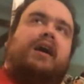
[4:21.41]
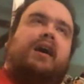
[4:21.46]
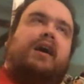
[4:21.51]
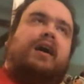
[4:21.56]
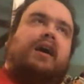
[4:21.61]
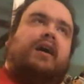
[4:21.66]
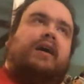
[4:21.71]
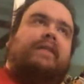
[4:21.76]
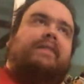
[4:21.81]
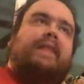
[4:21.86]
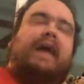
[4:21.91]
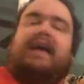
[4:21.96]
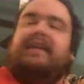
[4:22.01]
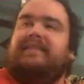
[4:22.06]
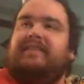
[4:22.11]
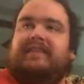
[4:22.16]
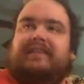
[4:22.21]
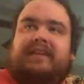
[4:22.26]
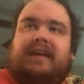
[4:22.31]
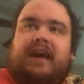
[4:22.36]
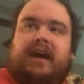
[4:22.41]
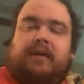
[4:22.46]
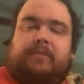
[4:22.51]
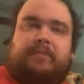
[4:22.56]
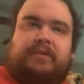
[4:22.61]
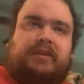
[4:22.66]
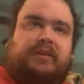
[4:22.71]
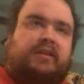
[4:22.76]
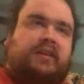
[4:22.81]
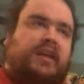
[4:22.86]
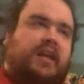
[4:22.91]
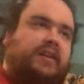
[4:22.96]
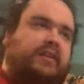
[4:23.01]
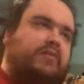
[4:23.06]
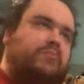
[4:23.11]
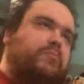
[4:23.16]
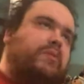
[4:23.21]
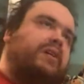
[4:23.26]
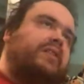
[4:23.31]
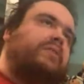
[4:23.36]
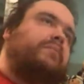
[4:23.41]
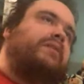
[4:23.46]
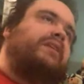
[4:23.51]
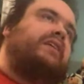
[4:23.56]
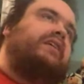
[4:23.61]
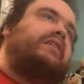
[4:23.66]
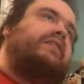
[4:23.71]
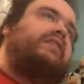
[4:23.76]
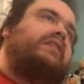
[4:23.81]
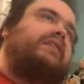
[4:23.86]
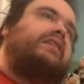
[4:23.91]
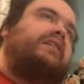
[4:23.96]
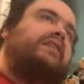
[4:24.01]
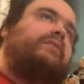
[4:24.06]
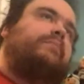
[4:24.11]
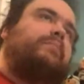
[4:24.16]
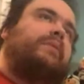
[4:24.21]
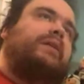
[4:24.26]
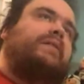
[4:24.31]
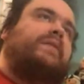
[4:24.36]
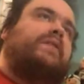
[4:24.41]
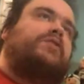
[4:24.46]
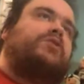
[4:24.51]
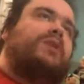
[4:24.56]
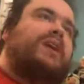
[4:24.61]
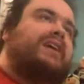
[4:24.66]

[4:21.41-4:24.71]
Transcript: That didn't happen. It didn't make the money it needed, but the